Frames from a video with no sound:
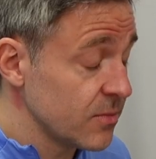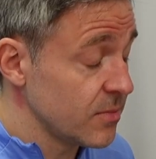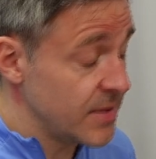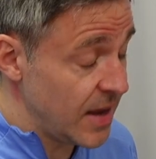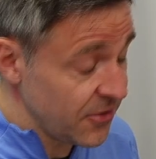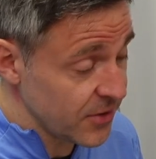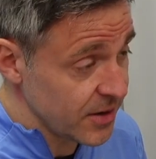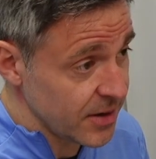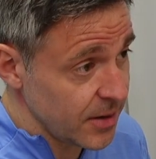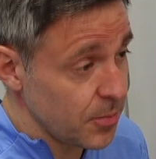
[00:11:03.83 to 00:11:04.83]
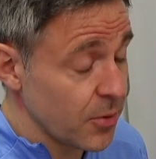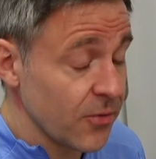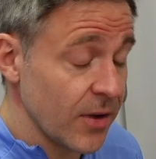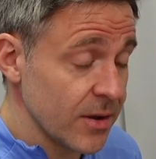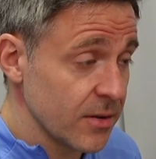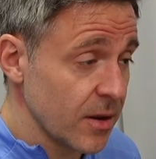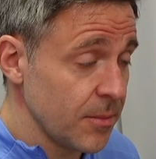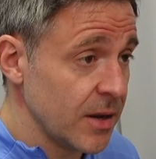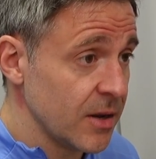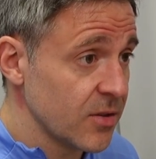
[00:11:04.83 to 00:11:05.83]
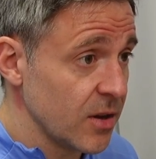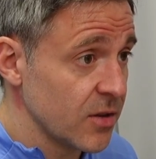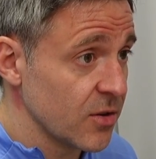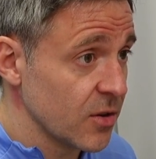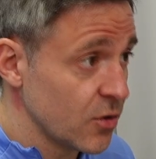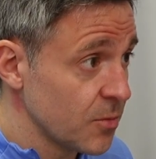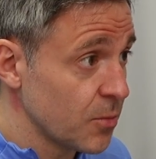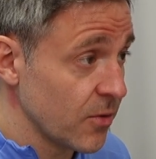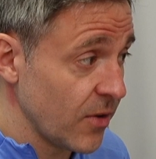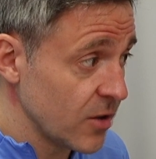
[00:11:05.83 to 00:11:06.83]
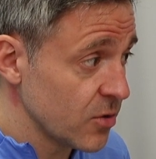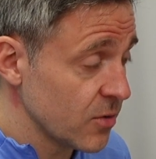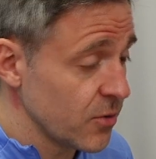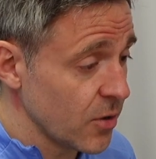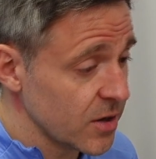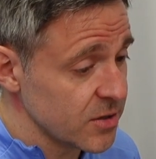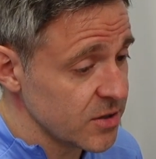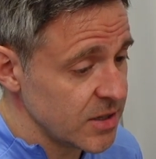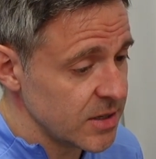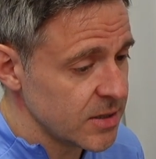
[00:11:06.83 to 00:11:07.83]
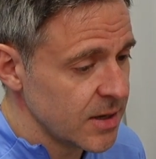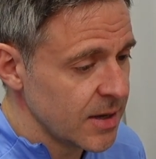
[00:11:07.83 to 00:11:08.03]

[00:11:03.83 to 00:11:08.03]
definitely it's a good prevention for heart disease.